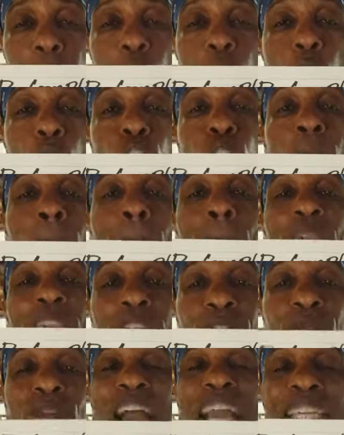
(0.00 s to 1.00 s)
or your
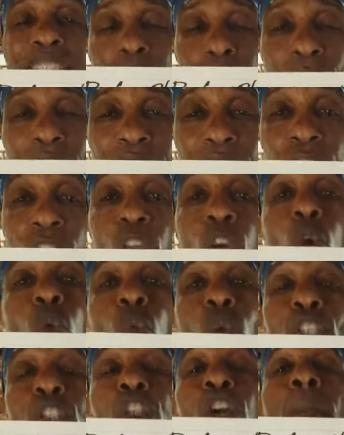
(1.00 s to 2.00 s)
B vitamins
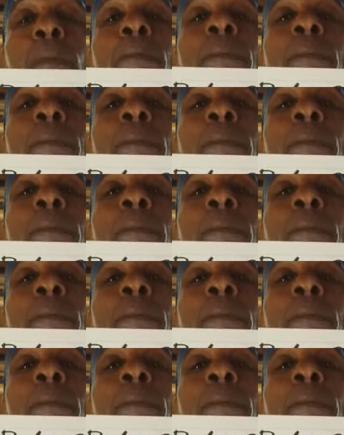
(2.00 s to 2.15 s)
with your